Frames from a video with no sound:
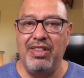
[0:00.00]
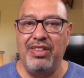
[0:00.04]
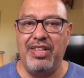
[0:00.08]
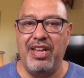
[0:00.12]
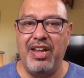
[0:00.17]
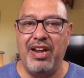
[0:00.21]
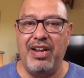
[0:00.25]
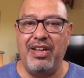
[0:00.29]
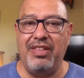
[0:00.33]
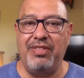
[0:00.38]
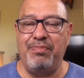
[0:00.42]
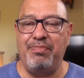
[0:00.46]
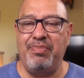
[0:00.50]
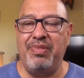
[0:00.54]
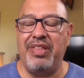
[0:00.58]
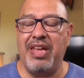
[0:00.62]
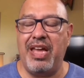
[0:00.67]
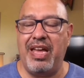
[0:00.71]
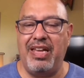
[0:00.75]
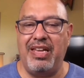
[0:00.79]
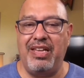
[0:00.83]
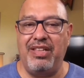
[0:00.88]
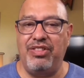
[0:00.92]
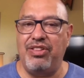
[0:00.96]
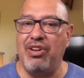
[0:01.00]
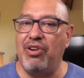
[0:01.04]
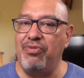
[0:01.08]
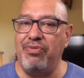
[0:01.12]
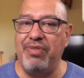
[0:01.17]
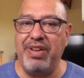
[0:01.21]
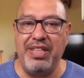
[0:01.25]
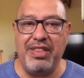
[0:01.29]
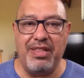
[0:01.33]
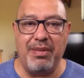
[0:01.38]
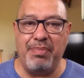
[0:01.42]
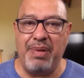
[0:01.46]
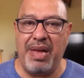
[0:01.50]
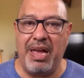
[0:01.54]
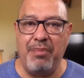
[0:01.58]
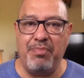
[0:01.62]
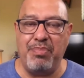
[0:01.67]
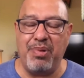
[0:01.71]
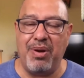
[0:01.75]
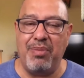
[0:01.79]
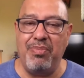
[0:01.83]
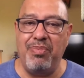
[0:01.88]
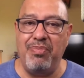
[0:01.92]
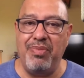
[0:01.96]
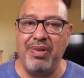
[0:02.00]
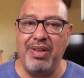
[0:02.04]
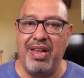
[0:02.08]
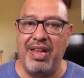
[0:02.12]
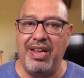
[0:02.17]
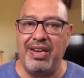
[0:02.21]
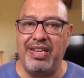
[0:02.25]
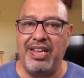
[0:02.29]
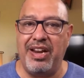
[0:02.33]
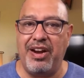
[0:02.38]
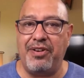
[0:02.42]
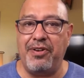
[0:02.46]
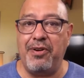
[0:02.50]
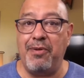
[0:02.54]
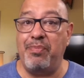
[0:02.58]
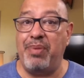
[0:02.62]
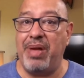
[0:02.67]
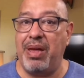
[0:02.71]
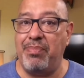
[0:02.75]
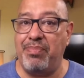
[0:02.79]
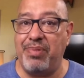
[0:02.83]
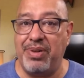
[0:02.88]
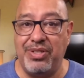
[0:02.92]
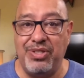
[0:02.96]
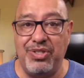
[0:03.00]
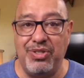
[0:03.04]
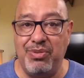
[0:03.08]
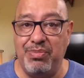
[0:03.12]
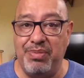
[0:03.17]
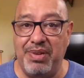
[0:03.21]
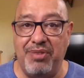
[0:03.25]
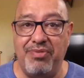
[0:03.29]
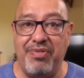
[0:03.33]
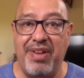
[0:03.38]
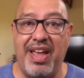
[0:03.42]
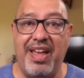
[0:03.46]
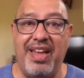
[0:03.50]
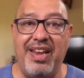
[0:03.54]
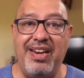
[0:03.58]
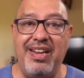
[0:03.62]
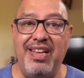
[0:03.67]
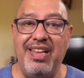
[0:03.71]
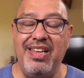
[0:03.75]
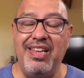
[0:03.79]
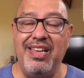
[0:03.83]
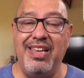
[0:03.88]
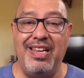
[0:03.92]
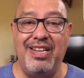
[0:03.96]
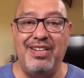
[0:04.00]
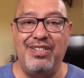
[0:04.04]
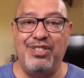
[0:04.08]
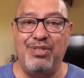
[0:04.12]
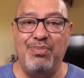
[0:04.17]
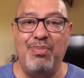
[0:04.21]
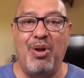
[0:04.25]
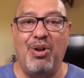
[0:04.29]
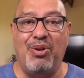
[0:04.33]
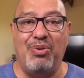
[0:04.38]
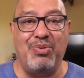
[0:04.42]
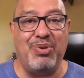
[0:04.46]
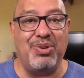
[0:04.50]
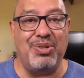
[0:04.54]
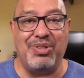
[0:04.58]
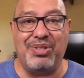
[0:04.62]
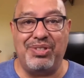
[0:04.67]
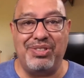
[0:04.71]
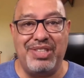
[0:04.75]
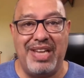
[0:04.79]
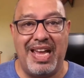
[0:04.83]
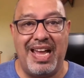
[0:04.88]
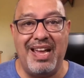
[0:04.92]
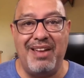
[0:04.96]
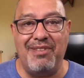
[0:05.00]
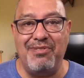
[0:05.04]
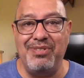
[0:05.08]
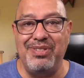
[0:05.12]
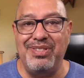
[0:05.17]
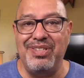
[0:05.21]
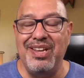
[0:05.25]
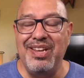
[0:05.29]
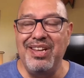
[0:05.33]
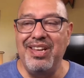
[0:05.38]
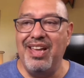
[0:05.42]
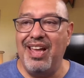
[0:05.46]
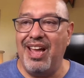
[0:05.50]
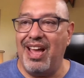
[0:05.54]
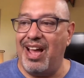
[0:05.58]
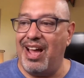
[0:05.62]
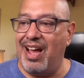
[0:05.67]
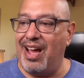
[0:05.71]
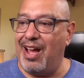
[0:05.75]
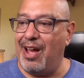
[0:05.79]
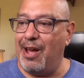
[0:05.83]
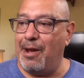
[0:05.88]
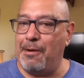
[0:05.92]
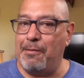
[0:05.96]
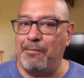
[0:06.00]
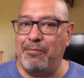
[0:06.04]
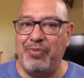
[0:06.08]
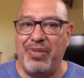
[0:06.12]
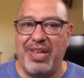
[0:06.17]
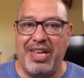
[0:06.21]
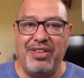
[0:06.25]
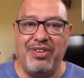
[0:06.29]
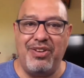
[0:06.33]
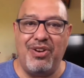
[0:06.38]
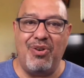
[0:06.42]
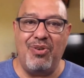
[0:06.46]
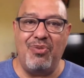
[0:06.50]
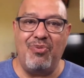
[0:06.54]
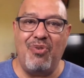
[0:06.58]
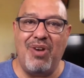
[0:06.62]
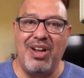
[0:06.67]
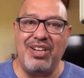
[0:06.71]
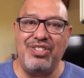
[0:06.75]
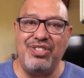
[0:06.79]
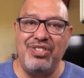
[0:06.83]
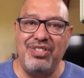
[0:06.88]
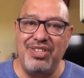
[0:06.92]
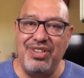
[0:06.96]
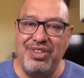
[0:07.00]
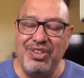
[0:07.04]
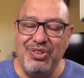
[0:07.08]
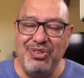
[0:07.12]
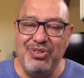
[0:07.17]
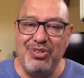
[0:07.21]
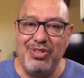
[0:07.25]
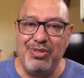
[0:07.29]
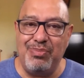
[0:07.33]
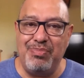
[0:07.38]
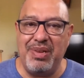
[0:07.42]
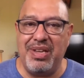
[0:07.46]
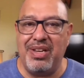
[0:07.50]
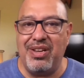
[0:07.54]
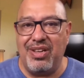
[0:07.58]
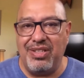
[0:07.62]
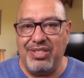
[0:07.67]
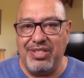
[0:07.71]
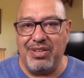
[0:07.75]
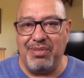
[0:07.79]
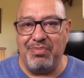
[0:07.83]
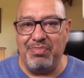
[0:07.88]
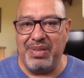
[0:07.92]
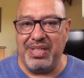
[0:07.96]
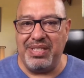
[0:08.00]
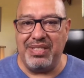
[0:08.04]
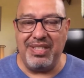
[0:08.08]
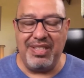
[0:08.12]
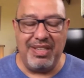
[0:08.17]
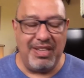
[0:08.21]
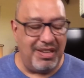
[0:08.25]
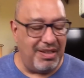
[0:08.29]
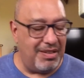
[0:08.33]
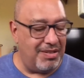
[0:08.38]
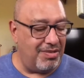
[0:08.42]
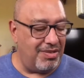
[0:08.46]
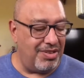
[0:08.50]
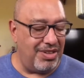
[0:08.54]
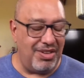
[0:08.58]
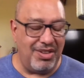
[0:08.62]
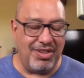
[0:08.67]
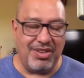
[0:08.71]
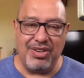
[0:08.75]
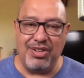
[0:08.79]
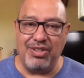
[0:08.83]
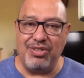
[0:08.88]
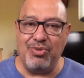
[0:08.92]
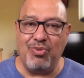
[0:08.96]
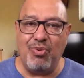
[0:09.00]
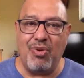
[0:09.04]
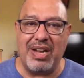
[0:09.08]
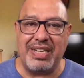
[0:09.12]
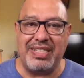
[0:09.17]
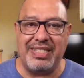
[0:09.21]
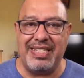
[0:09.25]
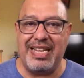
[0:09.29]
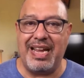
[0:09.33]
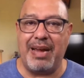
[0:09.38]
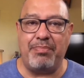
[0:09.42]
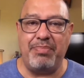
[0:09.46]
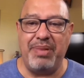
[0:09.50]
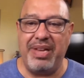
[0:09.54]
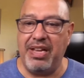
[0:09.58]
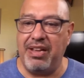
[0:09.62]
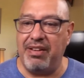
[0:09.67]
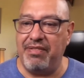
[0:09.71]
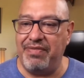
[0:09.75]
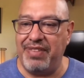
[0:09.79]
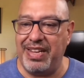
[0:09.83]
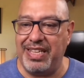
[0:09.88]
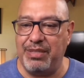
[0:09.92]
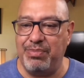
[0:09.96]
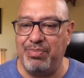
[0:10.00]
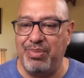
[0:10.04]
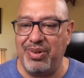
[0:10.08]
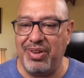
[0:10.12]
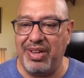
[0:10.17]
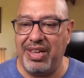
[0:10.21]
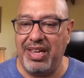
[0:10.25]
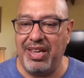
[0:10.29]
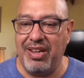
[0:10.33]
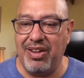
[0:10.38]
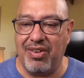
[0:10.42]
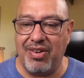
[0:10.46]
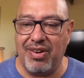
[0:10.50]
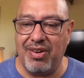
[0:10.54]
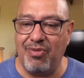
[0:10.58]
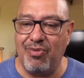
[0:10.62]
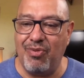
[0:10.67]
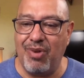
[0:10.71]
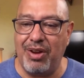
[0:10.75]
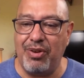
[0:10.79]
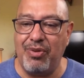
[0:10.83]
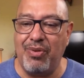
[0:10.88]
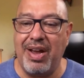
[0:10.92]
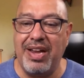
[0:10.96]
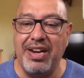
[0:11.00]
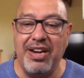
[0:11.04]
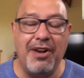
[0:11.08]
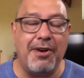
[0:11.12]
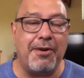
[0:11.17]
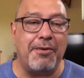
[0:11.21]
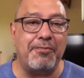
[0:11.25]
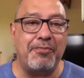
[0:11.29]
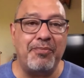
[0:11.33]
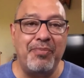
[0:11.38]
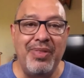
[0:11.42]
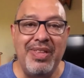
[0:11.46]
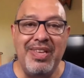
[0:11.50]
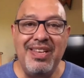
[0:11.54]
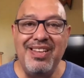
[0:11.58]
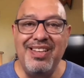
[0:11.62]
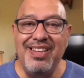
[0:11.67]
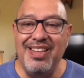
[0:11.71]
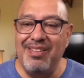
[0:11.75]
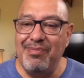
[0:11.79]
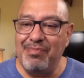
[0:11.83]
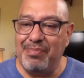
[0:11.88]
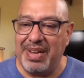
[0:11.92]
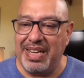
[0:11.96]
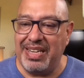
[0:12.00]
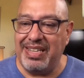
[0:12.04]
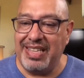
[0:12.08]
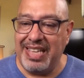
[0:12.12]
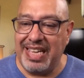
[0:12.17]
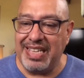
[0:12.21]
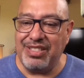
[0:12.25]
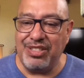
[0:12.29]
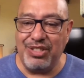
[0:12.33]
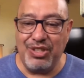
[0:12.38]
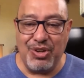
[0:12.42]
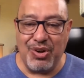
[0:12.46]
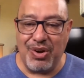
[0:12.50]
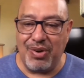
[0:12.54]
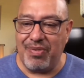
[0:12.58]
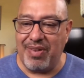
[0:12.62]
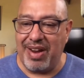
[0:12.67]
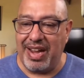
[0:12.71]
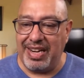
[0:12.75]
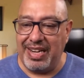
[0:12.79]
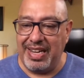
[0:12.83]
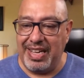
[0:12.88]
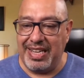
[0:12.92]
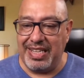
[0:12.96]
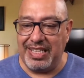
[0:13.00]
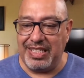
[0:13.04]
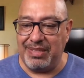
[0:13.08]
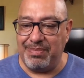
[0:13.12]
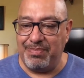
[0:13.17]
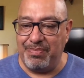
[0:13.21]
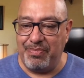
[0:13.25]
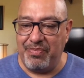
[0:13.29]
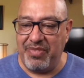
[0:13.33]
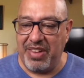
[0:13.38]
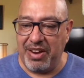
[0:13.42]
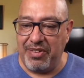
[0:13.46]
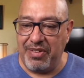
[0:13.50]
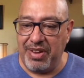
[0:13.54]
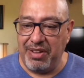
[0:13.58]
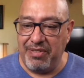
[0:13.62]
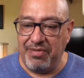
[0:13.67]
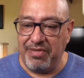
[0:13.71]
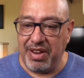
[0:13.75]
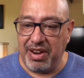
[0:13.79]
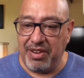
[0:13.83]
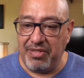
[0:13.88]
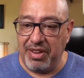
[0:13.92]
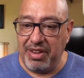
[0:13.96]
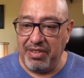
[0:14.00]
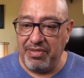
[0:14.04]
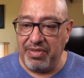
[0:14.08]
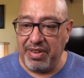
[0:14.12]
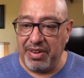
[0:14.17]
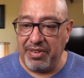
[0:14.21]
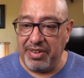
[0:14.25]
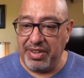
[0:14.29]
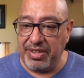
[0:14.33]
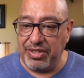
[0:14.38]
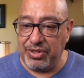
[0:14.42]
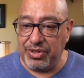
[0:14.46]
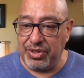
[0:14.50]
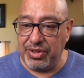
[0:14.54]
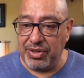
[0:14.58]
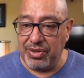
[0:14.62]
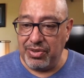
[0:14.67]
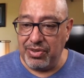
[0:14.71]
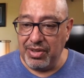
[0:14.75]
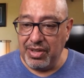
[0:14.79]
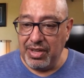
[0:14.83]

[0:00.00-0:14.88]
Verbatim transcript: they don't read the paper, and there are no papers to be read in small rural towns. They don't watch the news because they're busy, you know, WhatsApping and Facebooking, or what do I know? But yes, you're right. It is very, very, very true.